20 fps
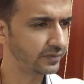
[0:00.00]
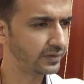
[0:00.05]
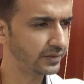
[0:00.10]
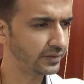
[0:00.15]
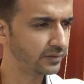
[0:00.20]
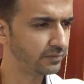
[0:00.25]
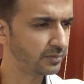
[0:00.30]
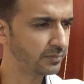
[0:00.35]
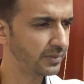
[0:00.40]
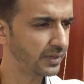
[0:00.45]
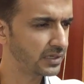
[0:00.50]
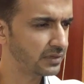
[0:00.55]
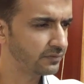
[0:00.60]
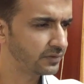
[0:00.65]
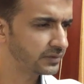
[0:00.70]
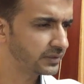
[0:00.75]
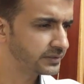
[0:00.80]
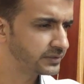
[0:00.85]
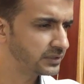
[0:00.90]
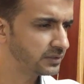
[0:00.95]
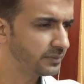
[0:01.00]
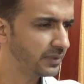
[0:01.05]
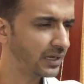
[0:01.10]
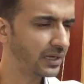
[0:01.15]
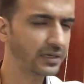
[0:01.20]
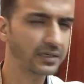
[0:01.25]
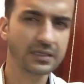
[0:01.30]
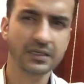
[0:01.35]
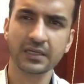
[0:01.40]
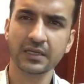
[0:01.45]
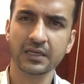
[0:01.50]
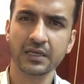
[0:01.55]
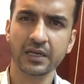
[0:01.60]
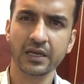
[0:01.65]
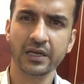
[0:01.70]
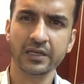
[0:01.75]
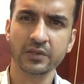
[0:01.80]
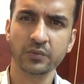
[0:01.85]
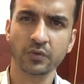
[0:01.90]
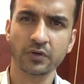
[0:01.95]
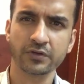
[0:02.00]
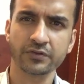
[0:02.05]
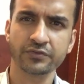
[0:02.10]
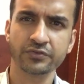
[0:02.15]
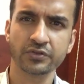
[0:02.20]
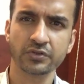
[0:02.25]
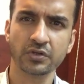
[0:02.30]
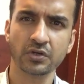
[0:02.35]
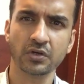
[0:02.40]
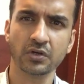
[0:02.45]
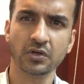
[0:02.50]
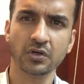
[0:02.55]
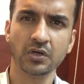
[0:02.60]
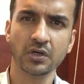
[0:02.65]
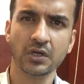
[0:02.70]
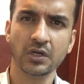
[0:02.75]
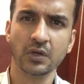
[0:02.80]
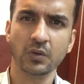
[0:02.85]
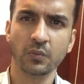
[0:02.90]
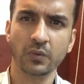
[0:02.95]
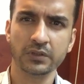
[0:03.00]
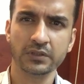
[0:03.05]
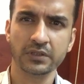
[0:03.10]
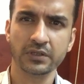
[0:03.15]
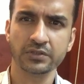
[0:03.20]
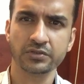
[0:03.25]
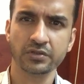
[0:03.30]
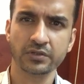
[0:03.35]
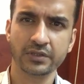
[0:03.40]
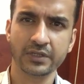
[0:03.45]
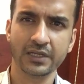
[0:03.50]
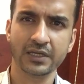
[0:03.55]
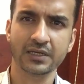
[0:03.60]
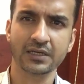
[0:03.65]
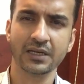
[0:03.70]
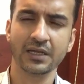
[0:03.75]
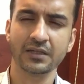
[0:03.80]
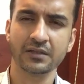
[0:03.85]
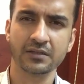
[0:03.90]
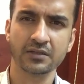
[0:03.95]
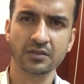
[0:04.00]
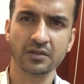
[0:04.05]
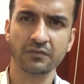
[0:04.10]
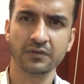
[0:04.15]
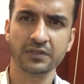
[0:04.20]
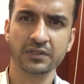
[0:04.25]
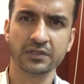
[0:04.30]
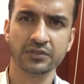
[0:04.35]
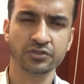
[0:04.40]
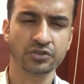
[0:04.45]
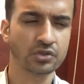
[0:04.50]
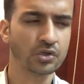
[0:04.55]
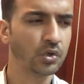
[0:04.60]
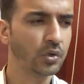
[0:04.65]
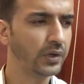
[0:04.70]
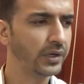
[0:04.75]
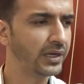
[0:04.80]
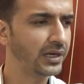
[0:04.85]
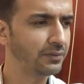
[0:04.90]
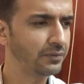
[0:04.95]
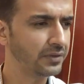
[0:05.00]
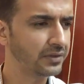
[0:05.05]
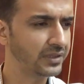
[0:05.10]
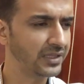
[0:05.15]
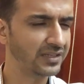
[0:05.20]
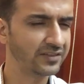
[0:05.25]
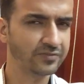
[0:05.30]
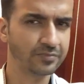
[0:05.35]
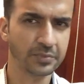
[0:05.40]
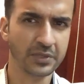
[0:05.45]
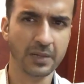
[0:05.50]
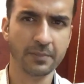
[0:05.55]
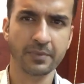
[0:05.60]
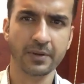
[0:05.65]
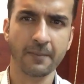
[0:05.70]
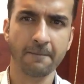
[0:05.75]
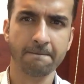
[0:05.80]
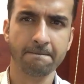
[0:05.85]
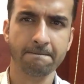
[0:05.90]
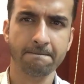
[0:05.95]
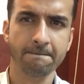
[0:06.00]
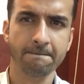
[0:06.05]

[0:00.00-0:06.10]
He is preparing for the GMAT and he wants to know whether he should take classes or whether he should go ahead with self-prep.